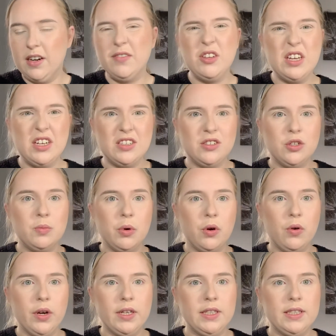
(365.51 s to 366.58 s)
If you get super
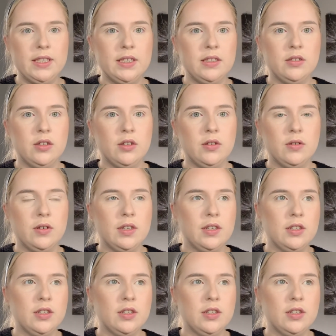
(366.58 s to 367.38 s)
oily, you know,